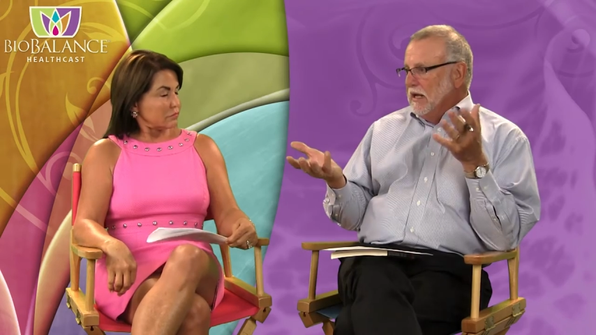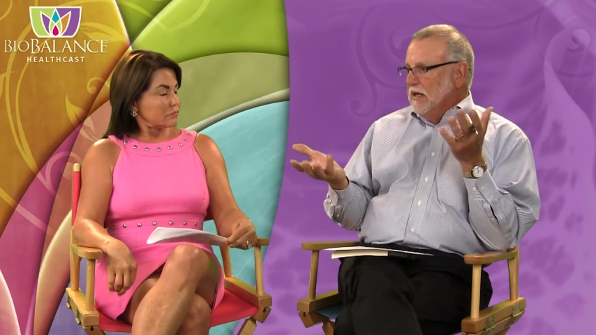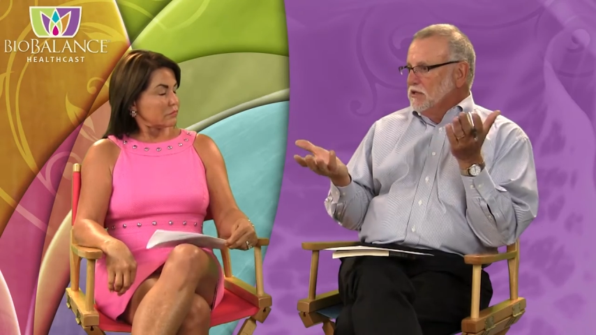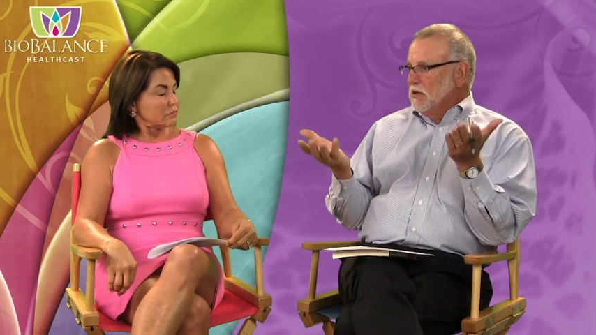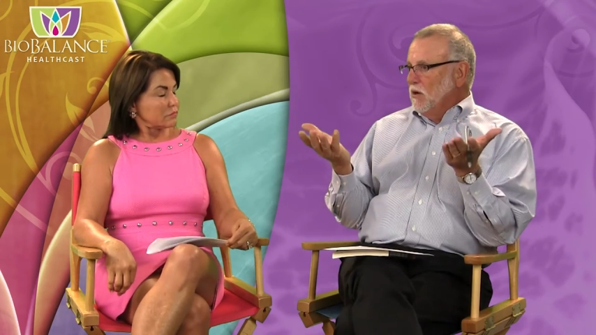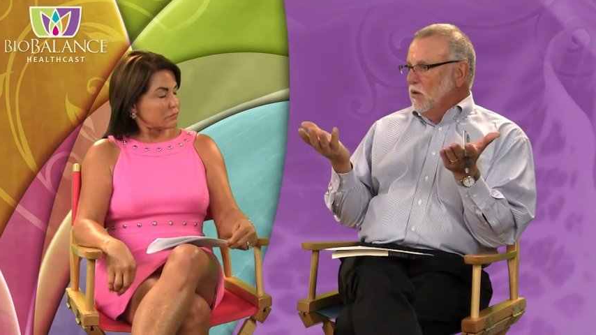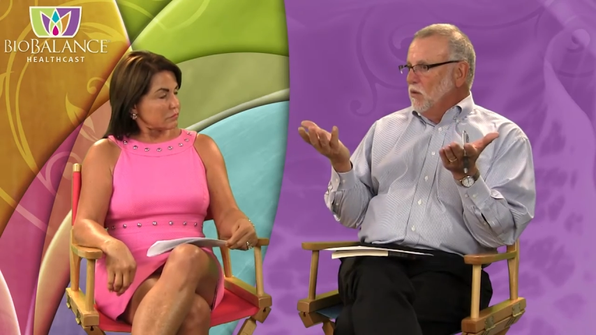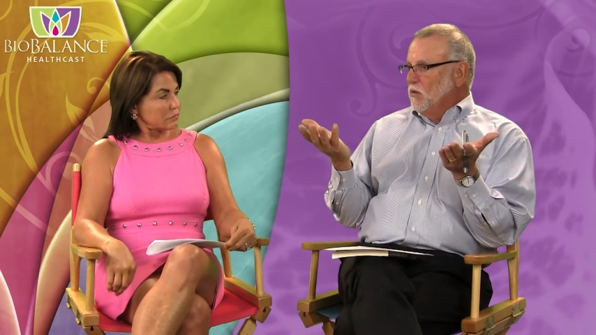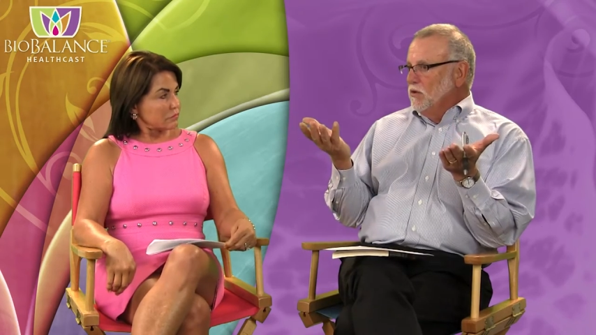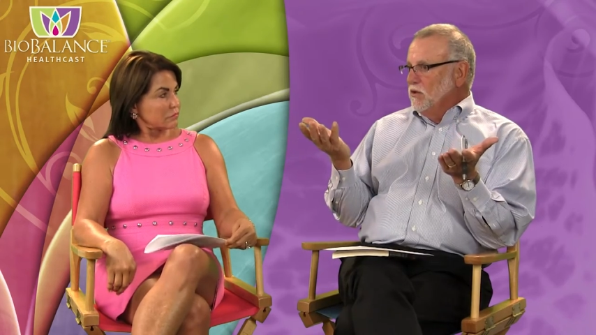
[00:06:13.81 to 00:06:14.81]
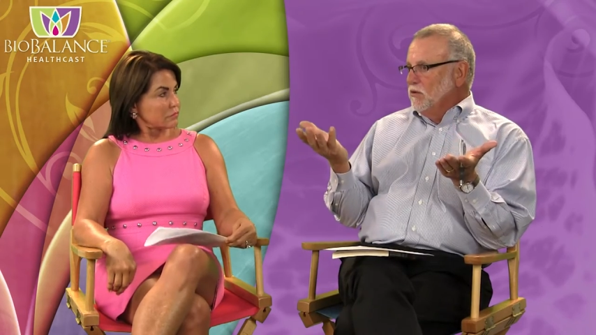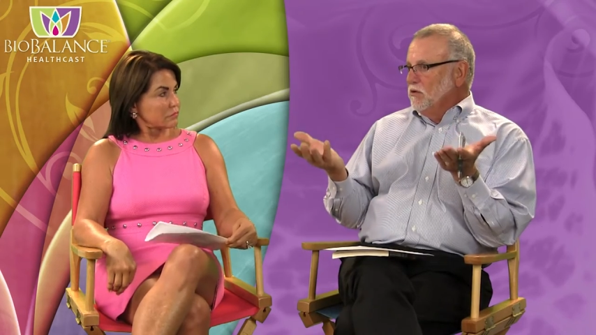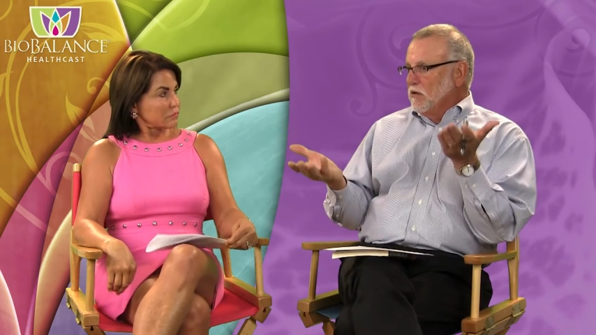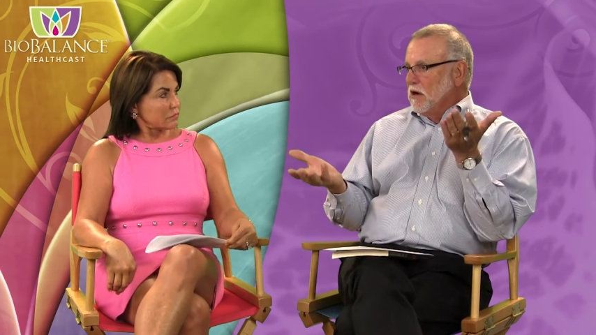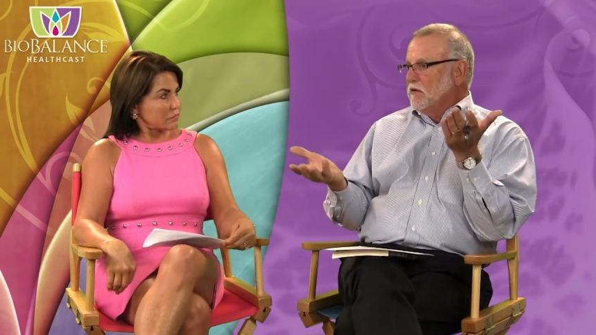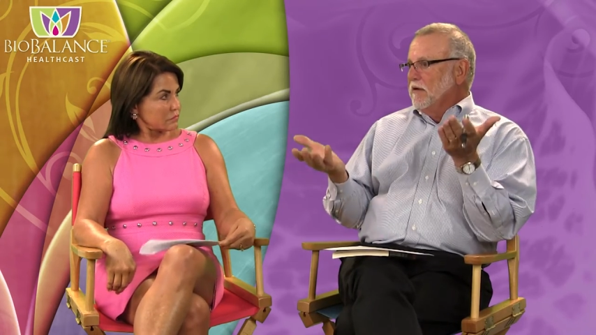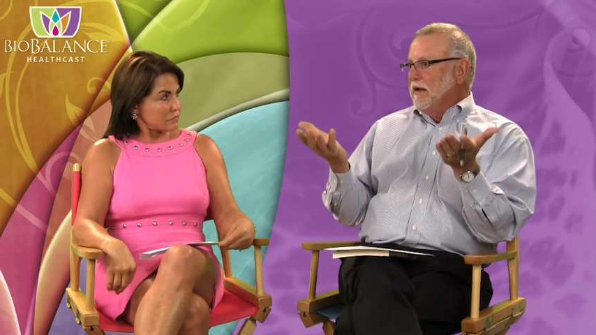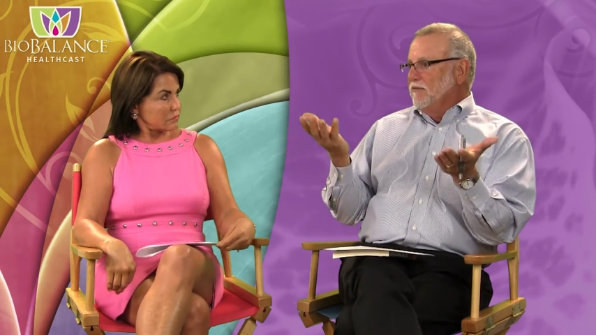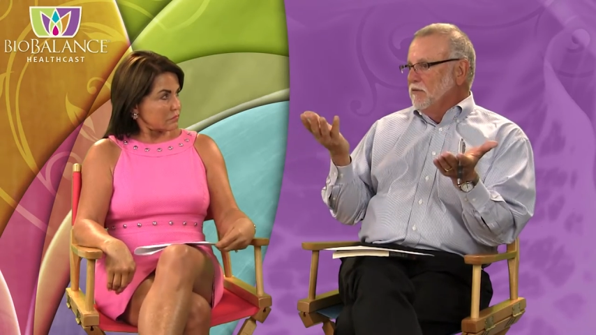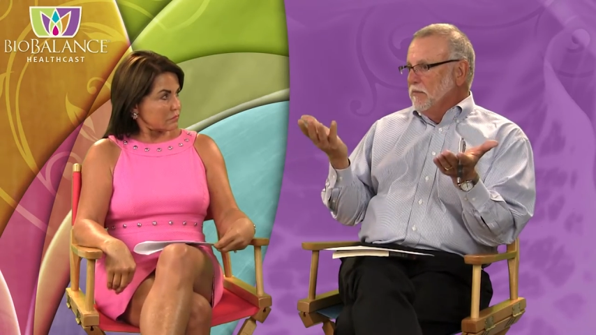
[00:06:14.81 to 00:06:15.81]
Speaker 1: And so you and your doctor
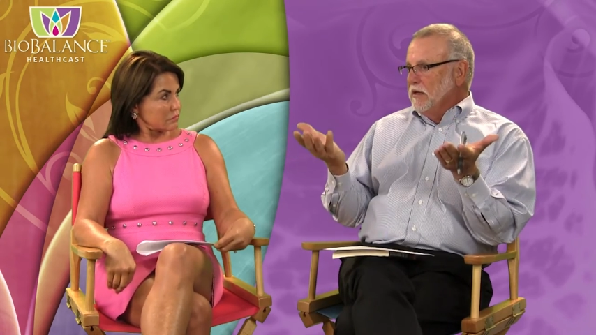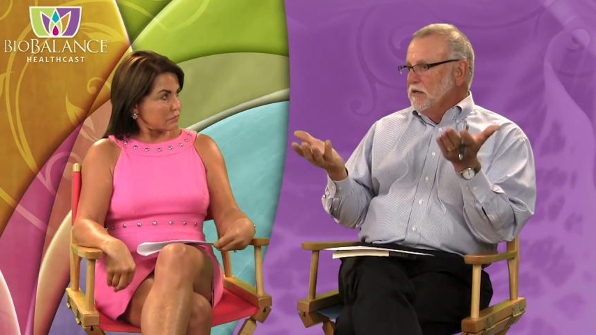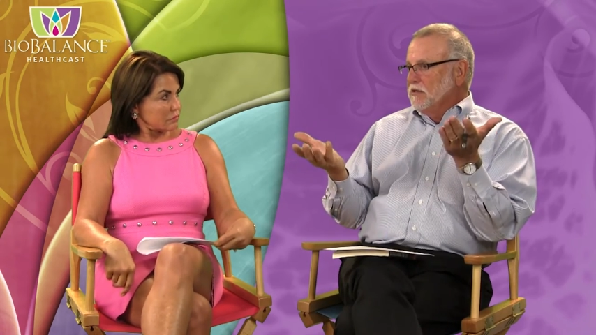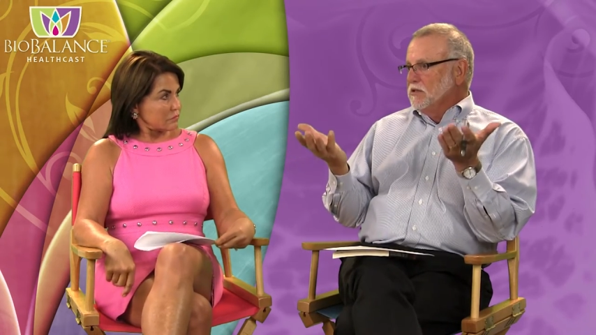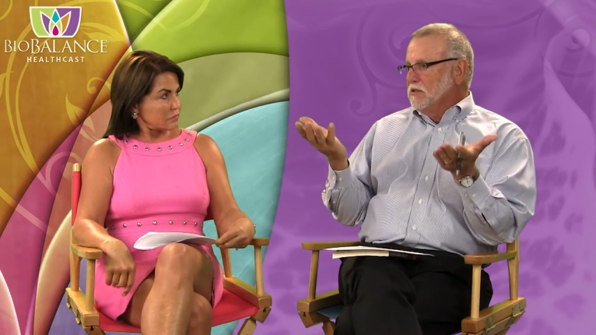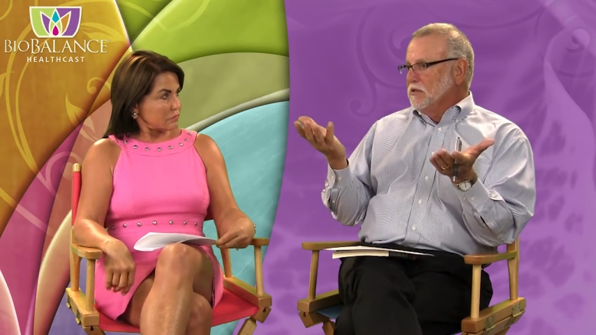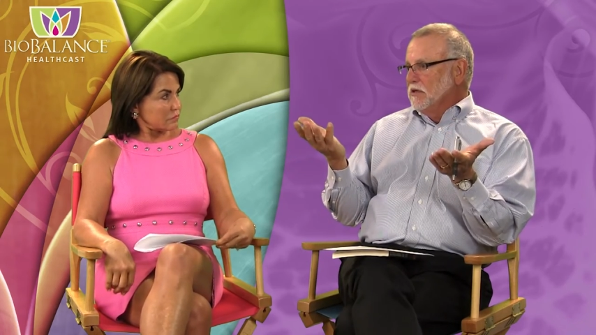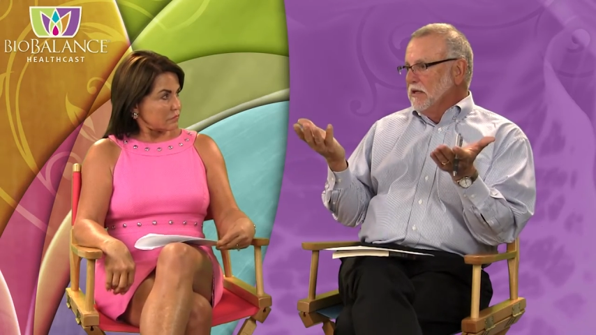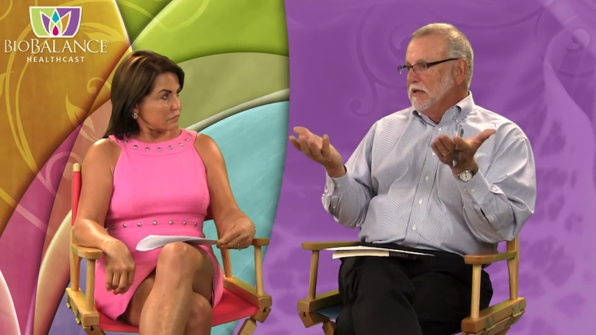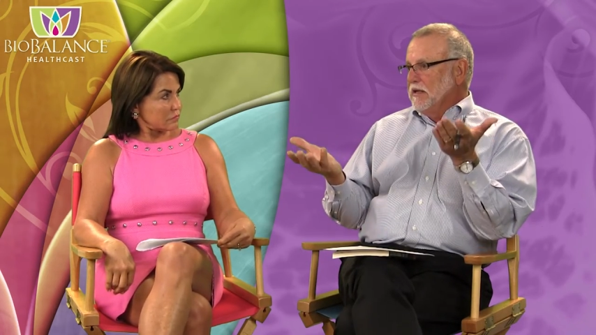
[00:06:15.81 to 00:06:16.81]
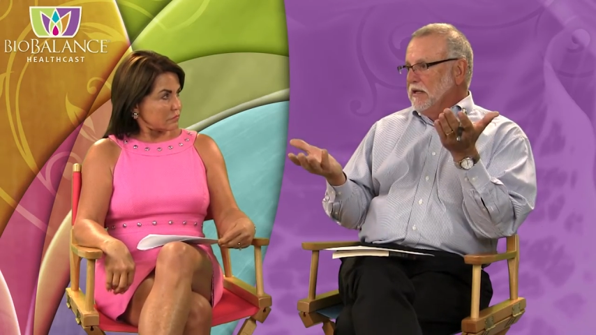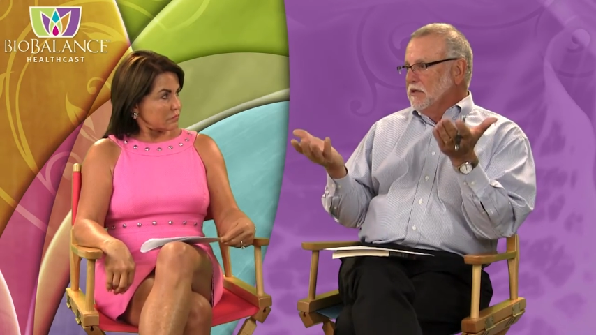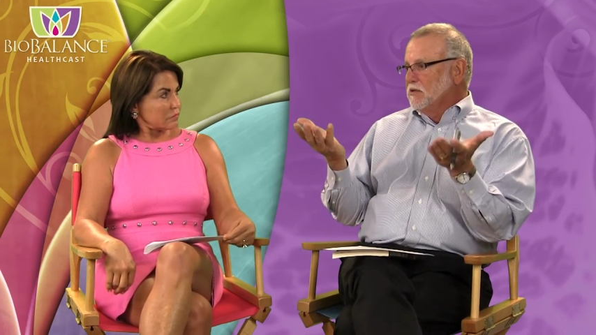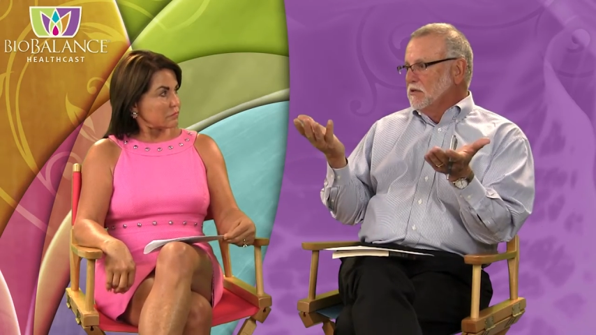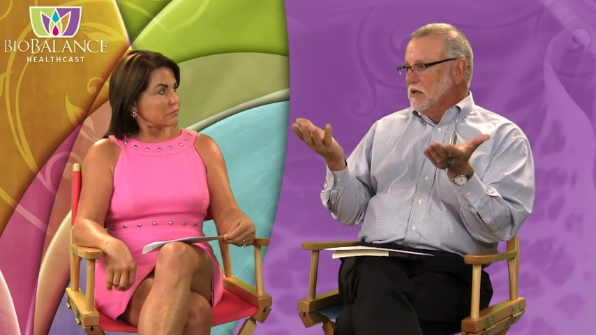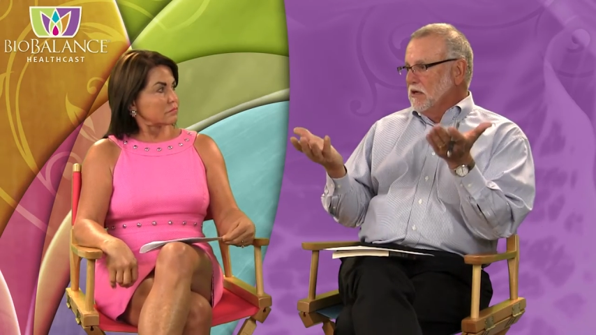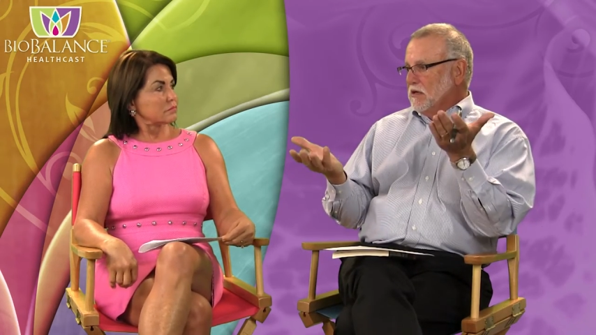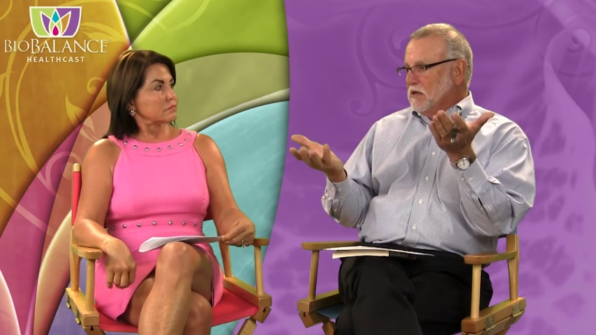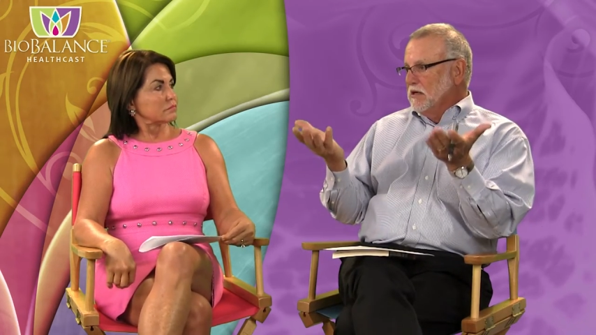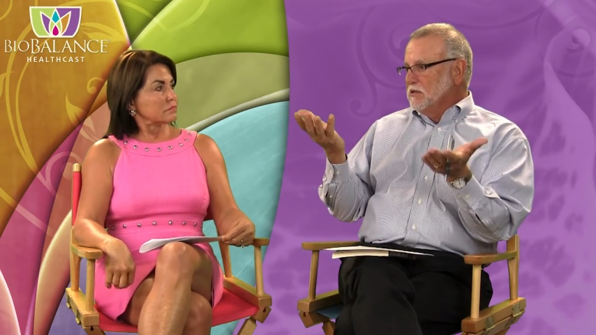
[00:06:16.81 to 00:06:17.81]
have to make a decision, and, and it's
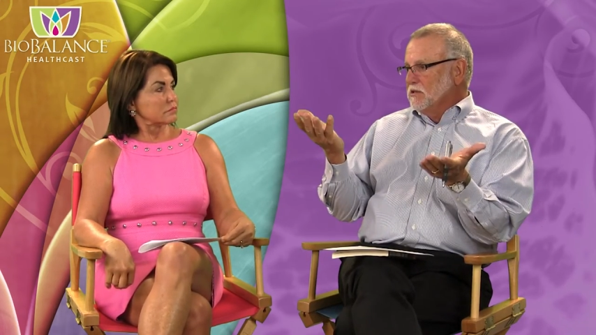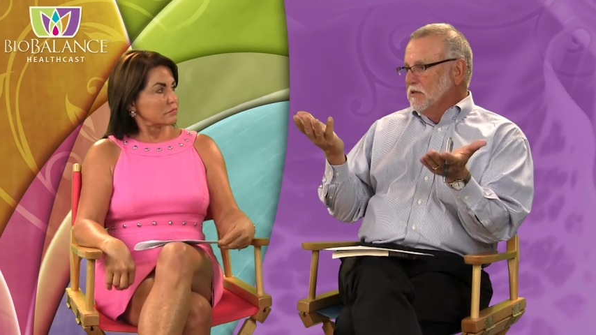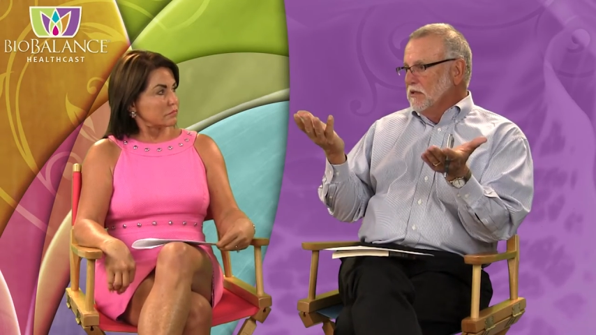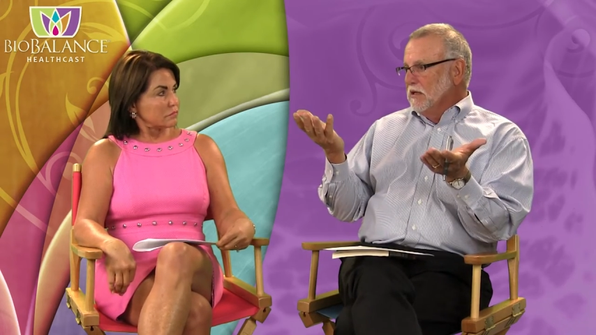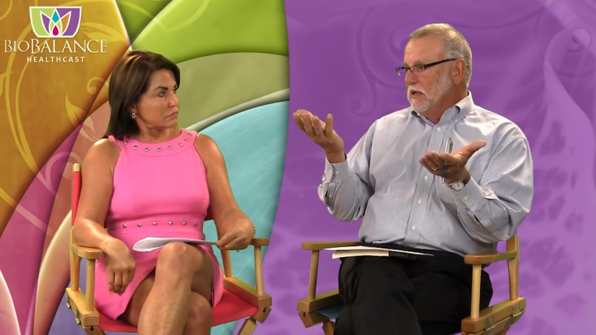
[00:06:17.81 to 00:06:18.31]
a constant